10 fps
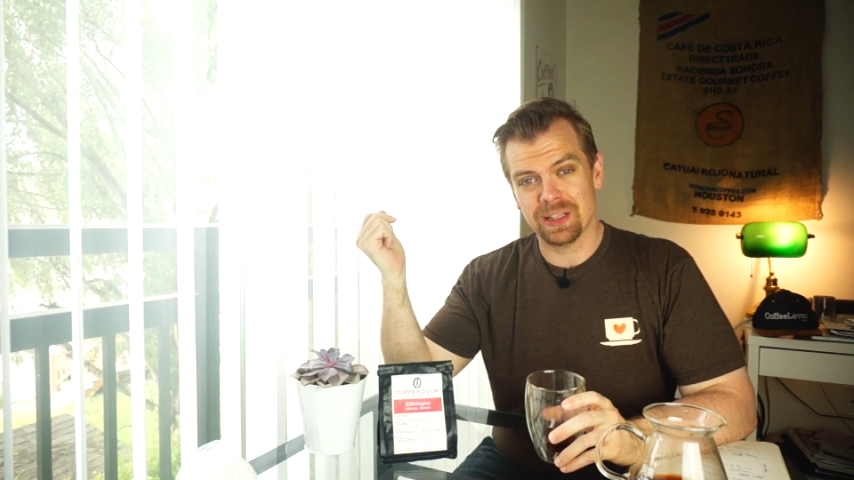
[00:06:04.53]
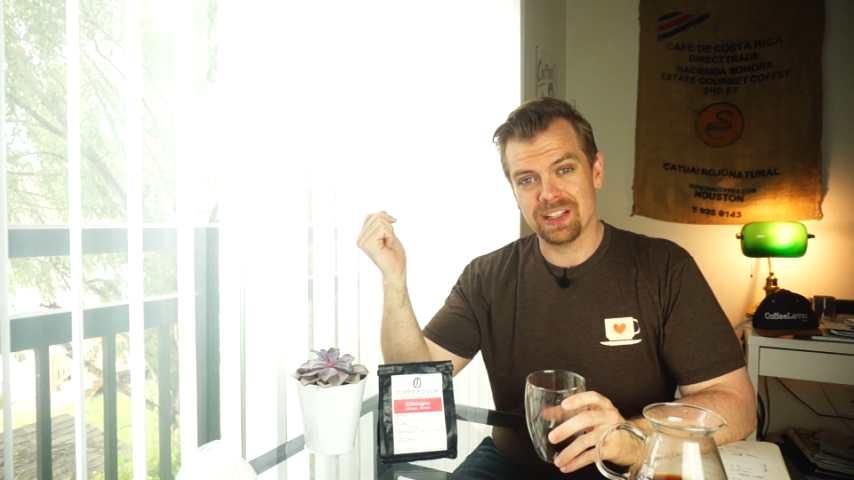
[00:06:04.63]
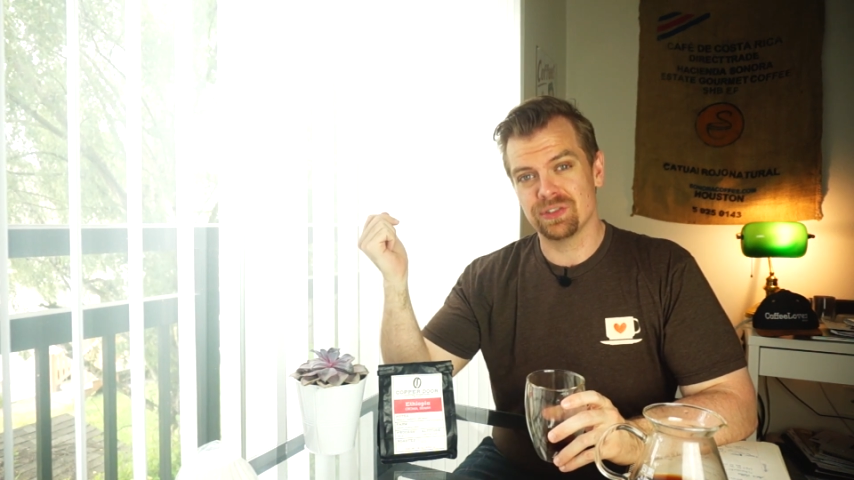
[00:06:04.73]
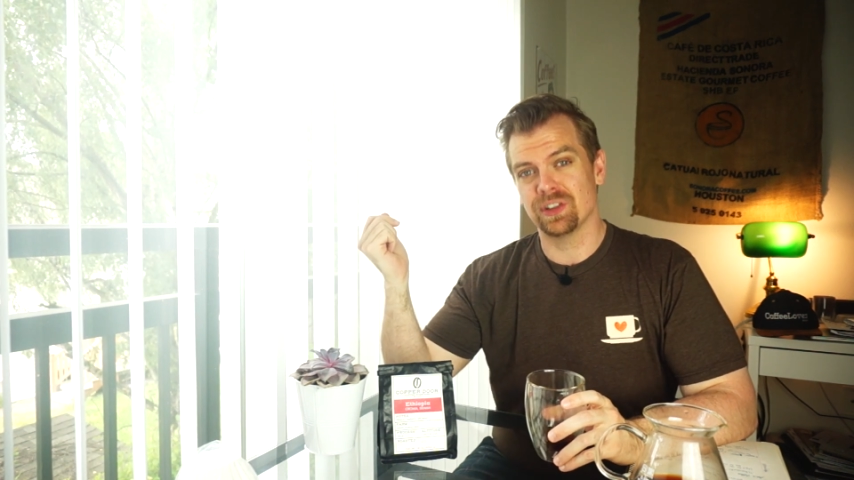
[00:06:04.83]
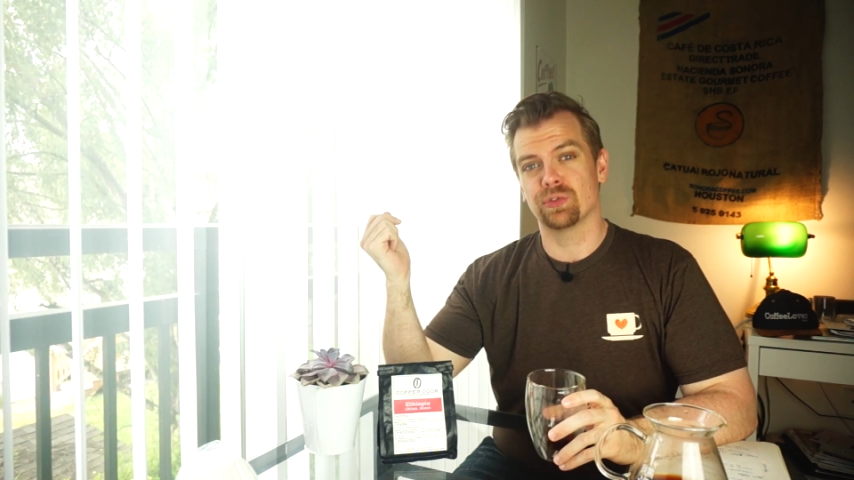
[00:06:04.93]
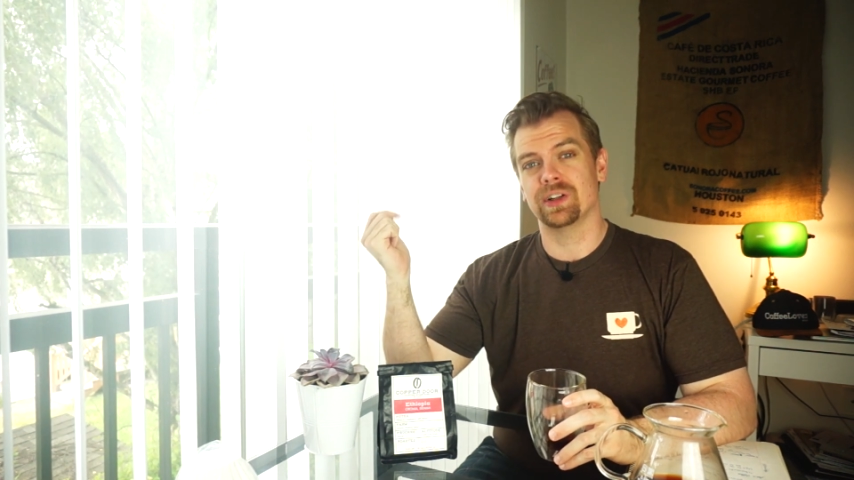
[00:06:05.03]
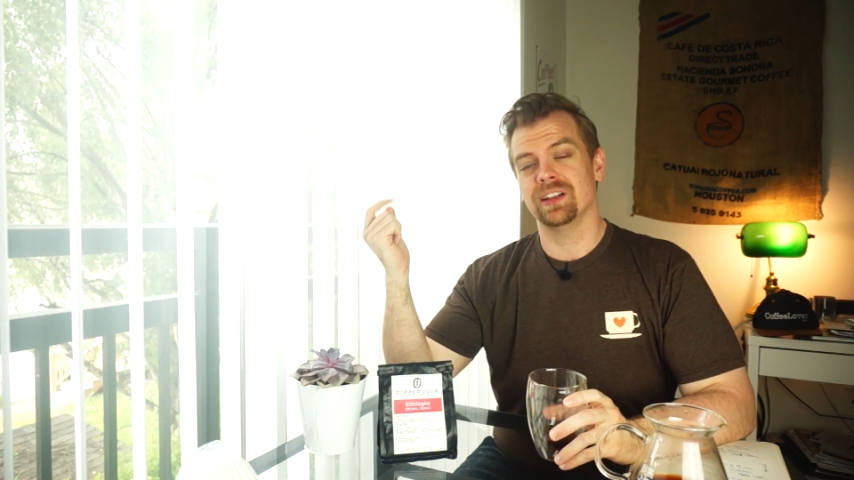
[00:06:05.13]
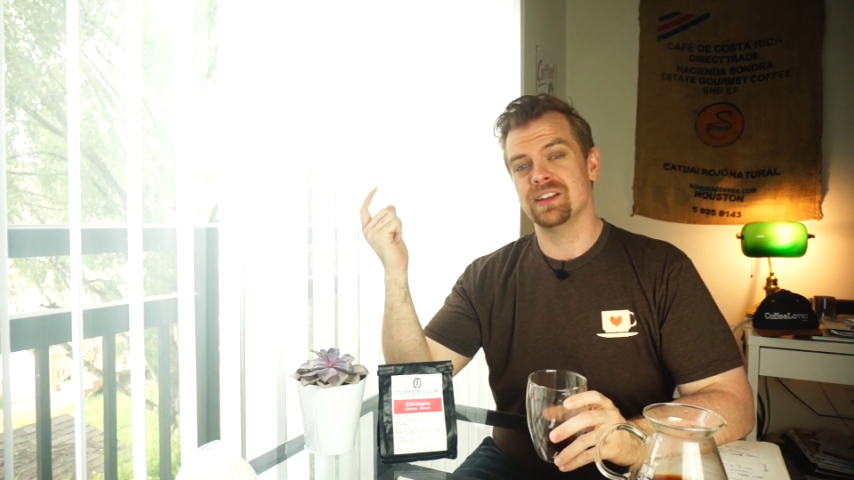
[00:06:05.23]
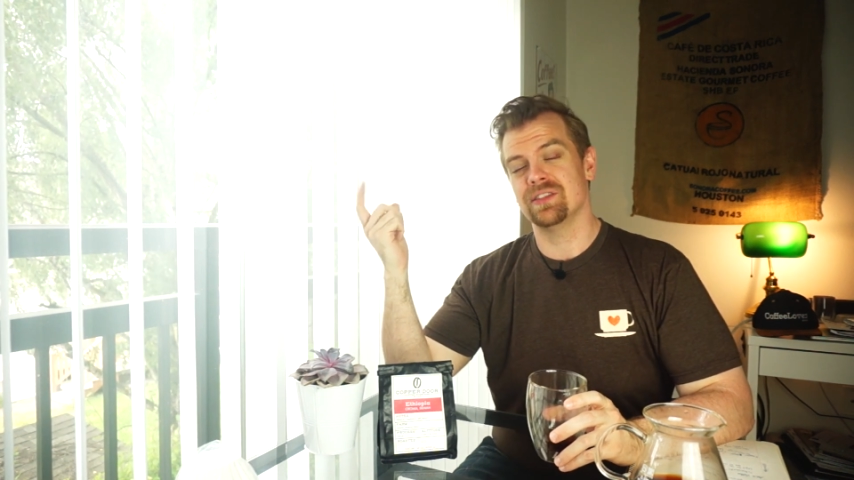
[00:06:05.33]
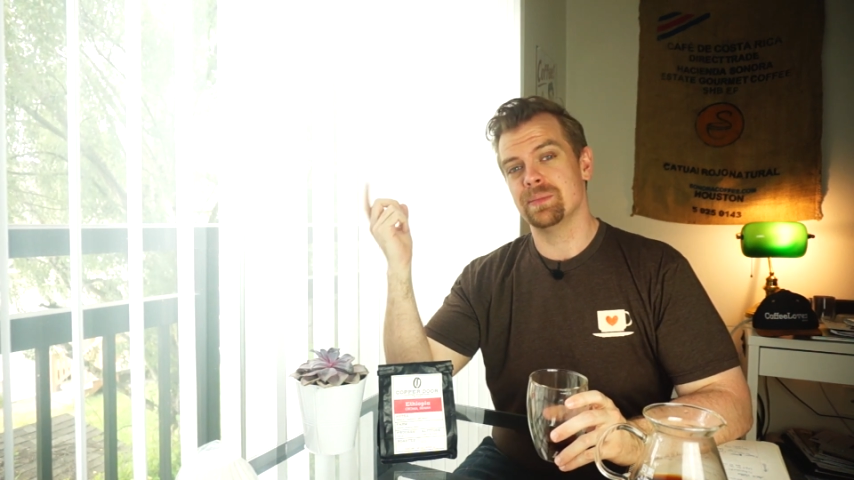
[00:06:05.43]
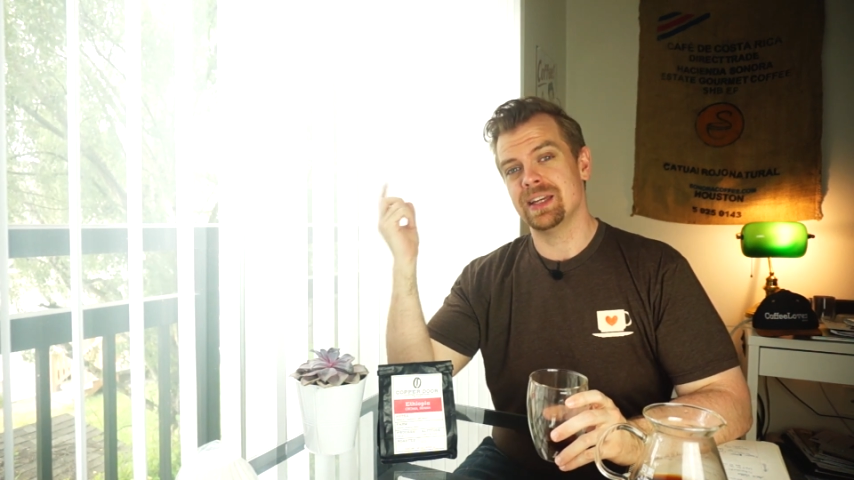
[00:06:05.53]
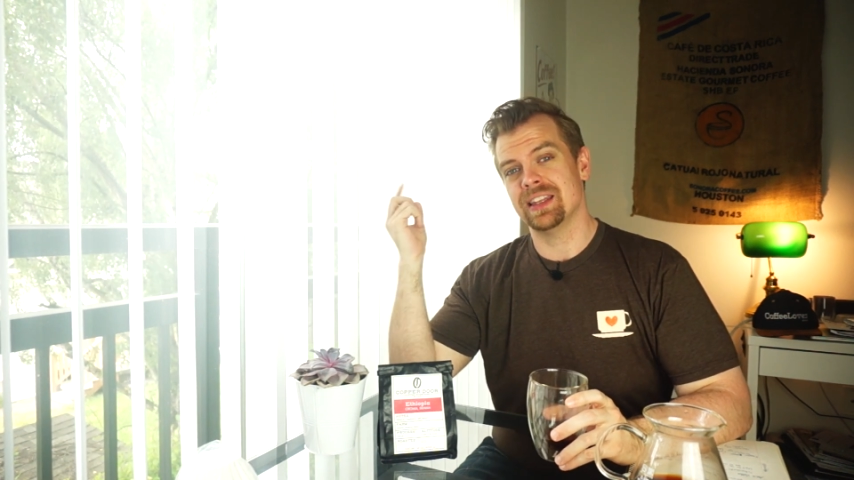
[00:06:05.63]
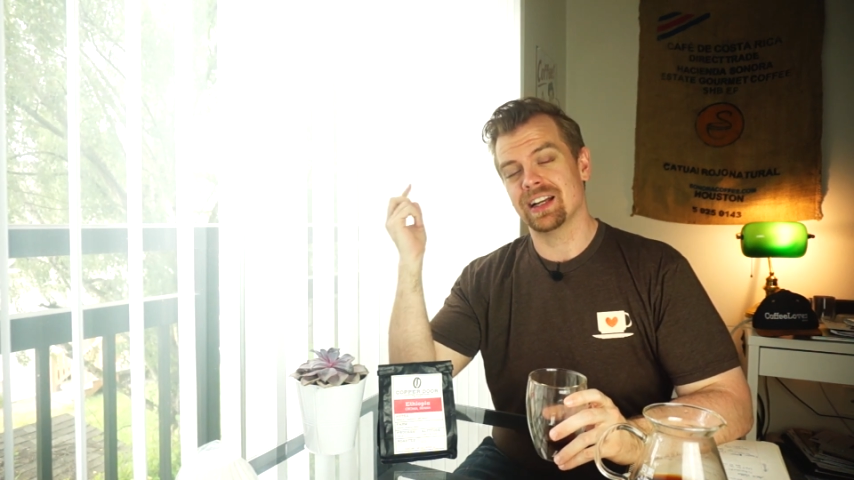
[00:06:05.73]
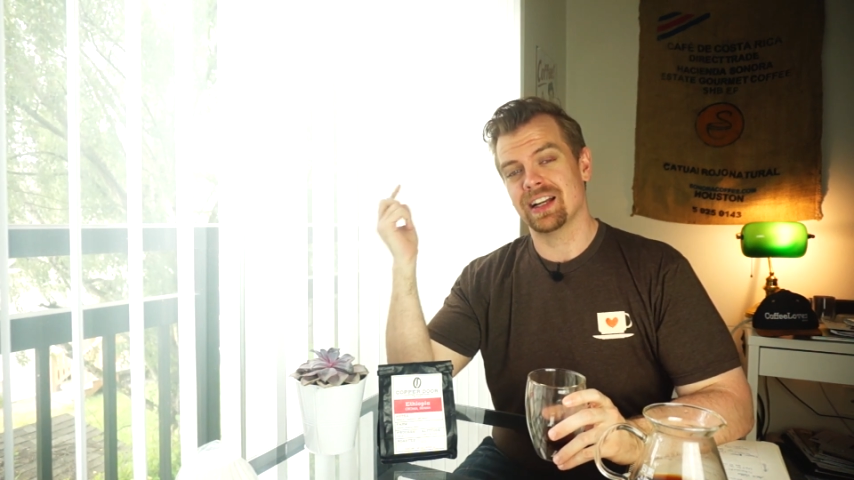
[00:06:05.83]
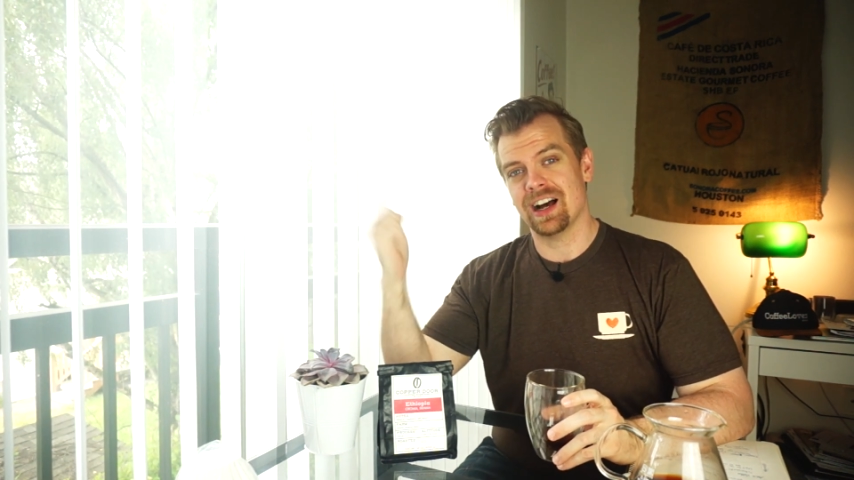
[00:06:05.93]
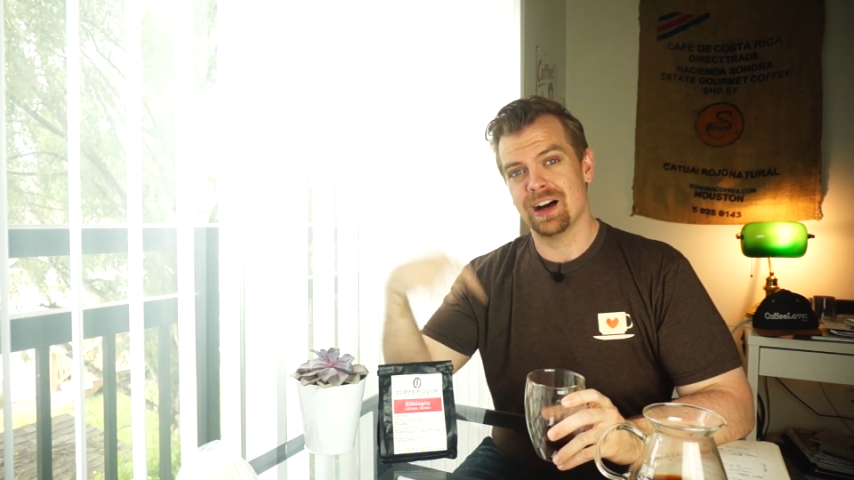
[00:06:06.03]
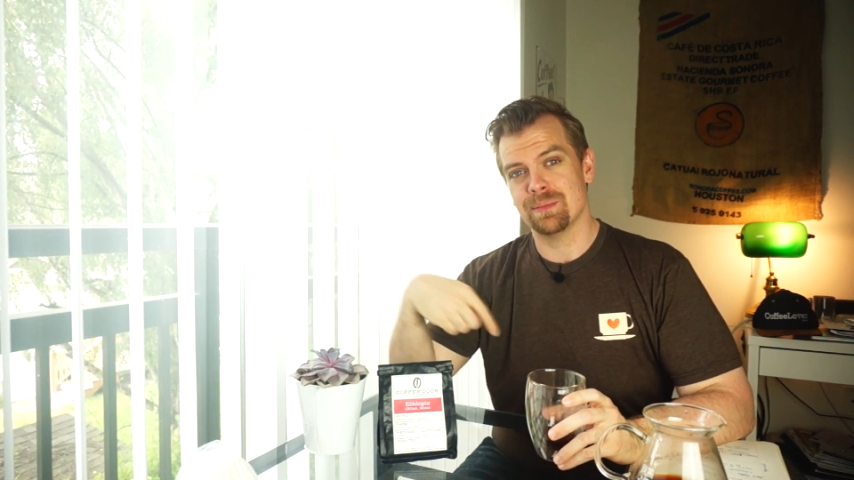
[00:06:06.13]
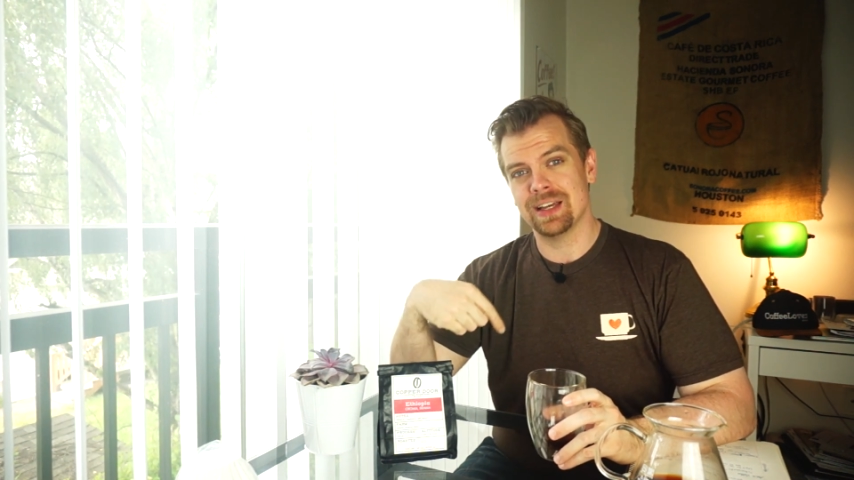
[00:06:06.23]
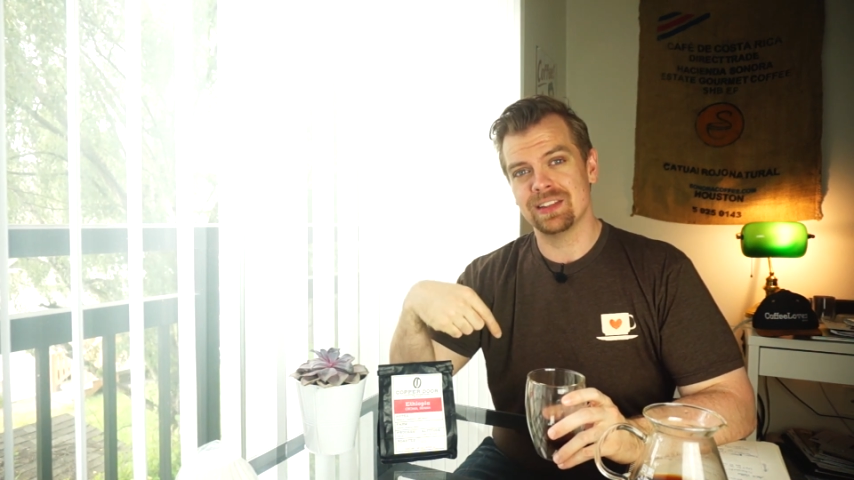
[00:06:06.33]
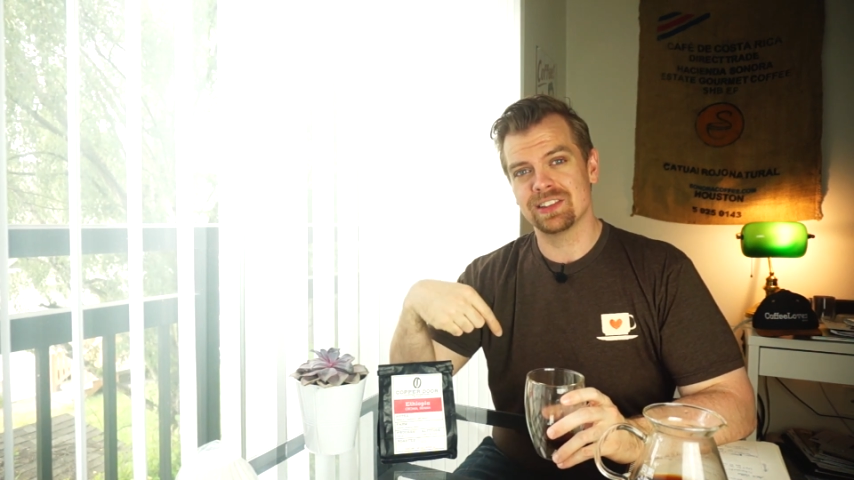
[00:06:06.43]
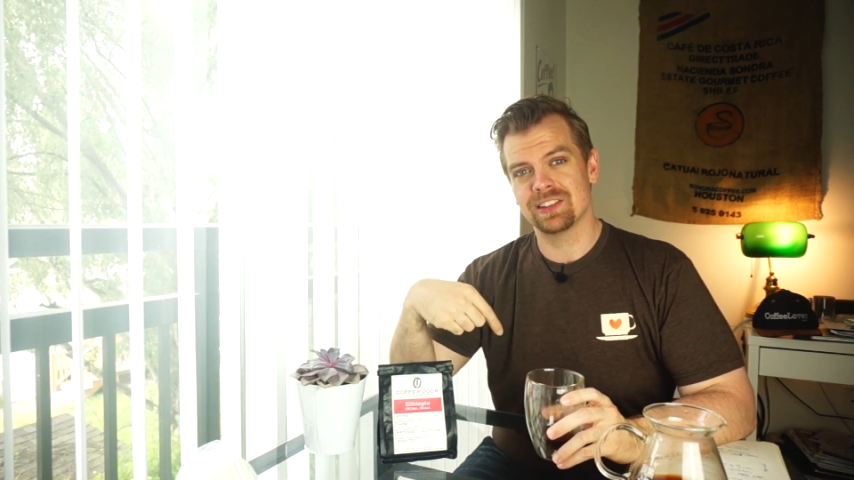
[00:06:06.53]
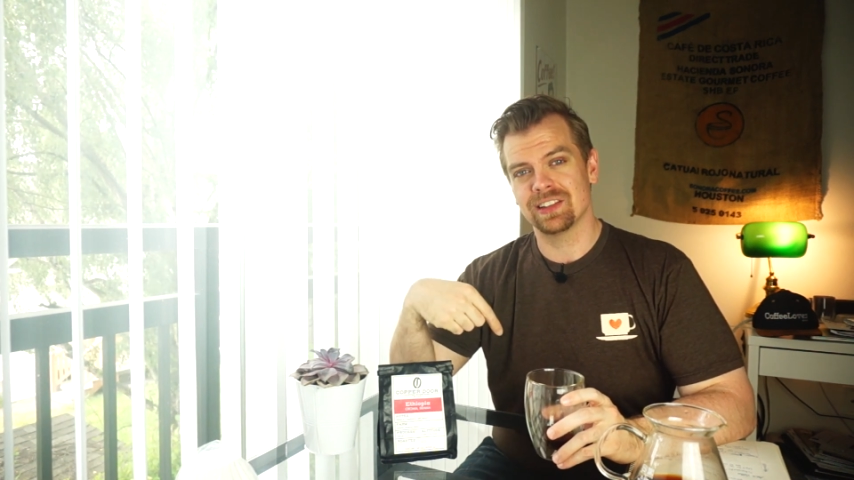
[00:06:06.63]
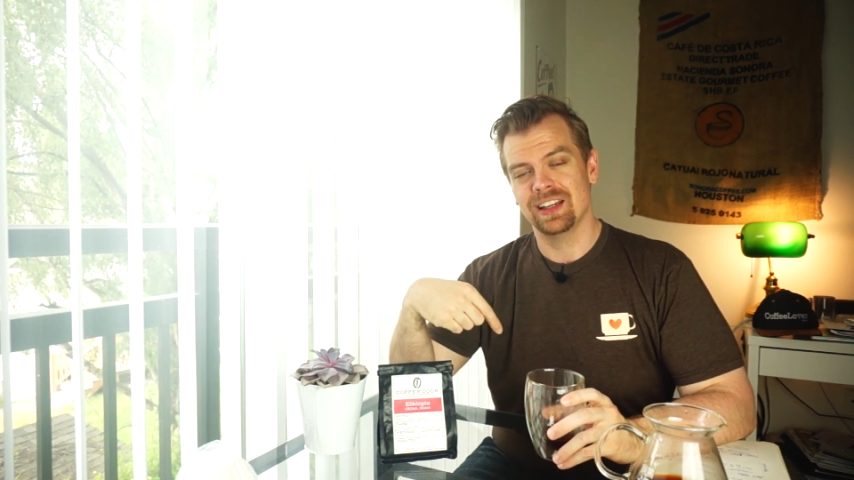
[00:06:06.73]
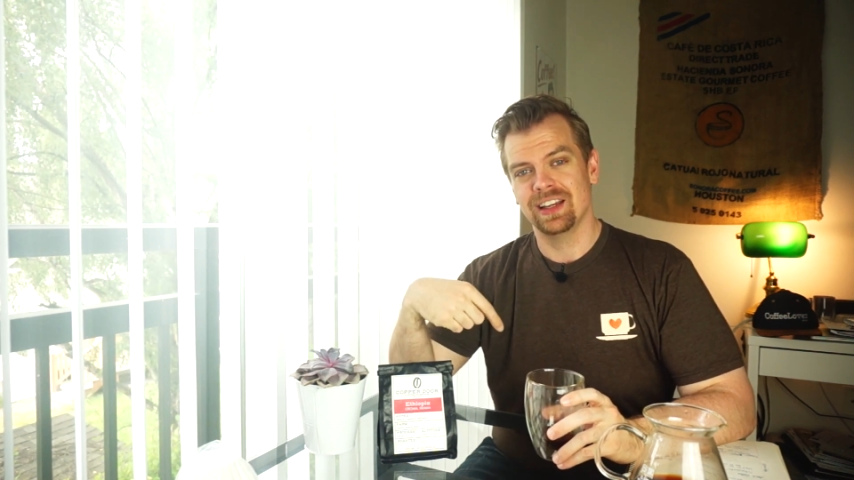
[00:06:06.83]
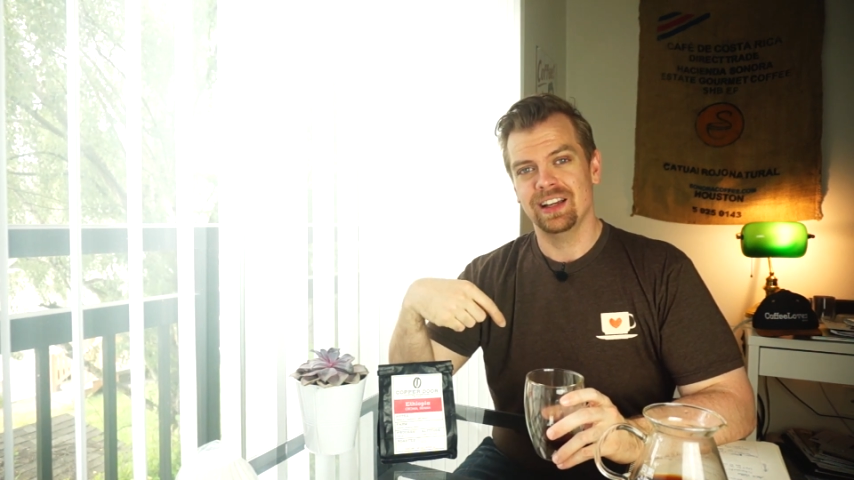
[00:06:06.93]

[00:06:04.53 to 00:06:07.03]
please feel free to leave them in the comments.